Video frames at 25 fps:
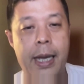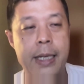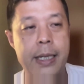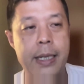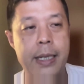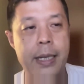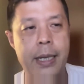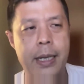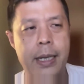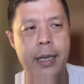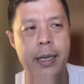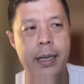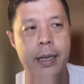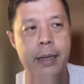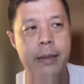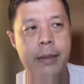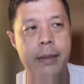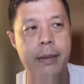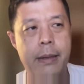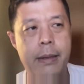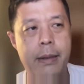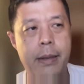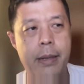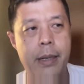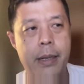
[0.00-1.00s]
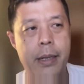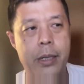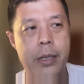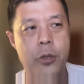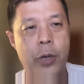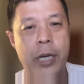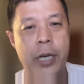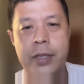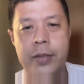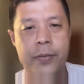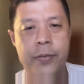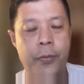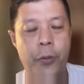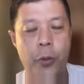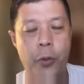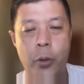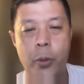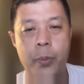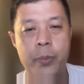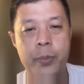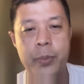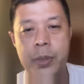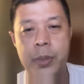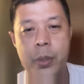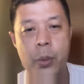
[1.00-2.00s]
and it
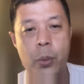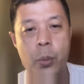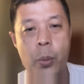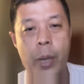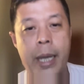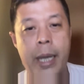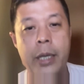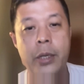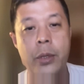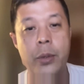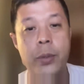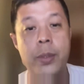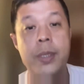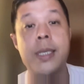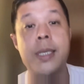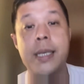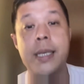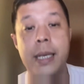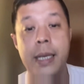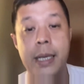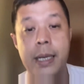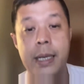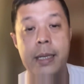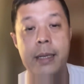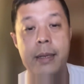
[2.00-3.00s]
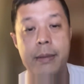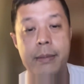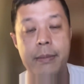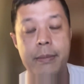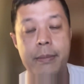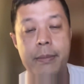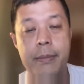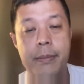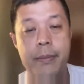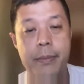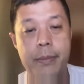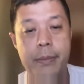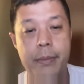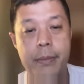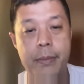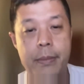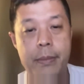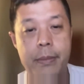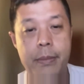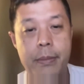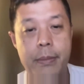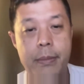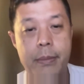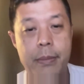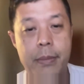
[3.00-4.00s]
transforms the way you see
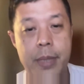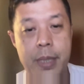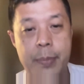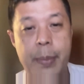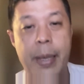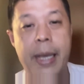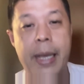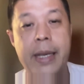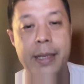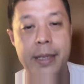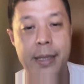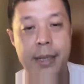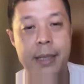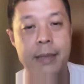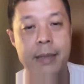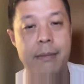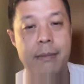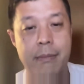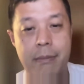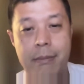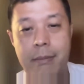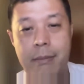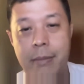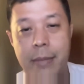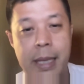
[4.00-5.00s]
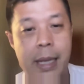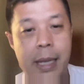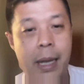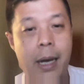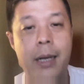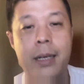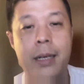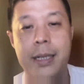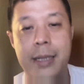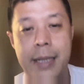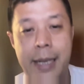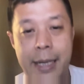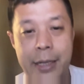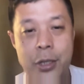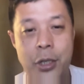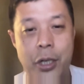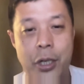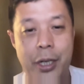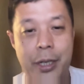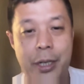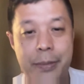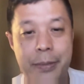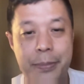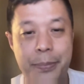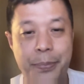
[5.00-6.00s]
space and the
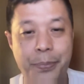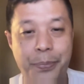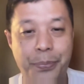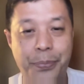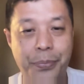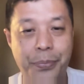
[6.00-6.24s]
architecture